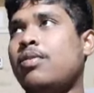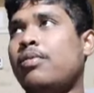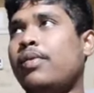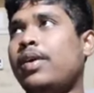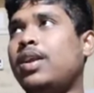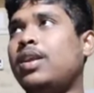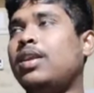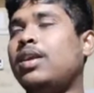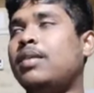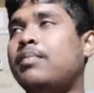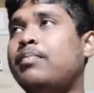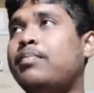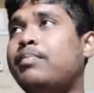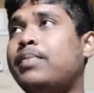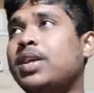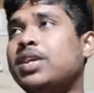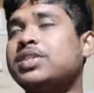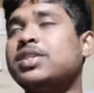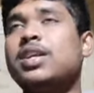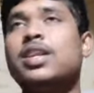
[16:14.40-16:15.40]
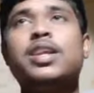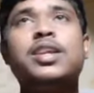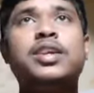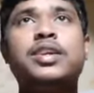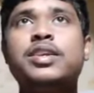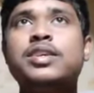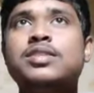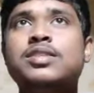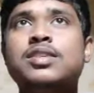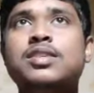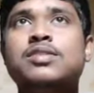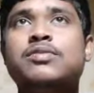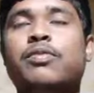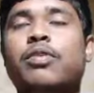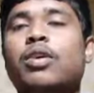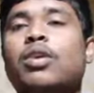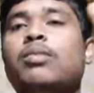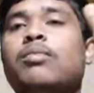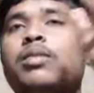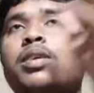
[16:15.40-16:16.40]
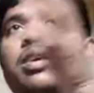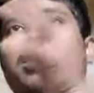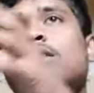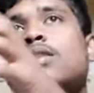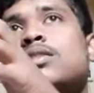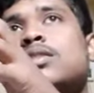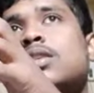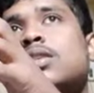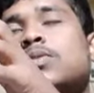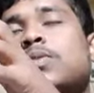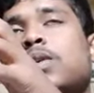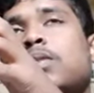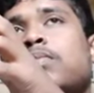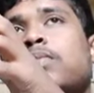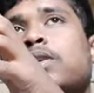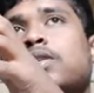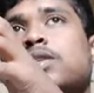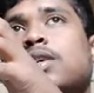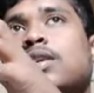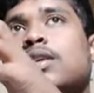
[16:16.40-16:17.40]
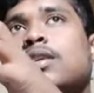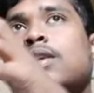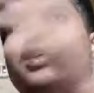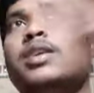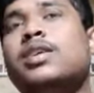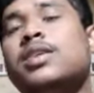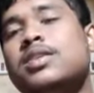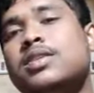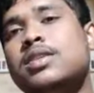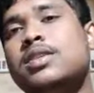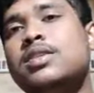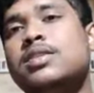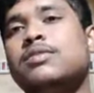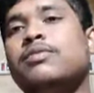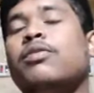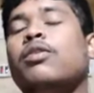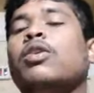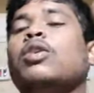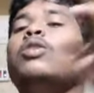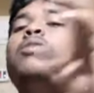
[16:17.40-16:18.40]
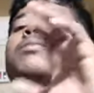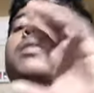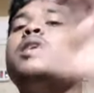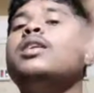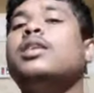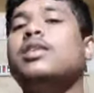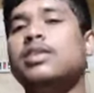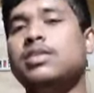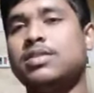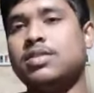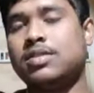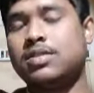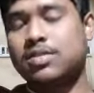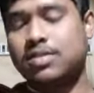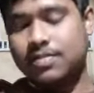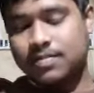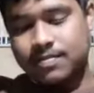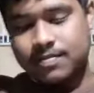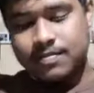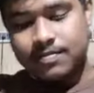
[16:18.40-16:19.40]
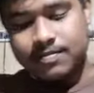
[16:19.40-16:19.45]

When pressure increases, volume decreases. When pressure decreases, volume increases.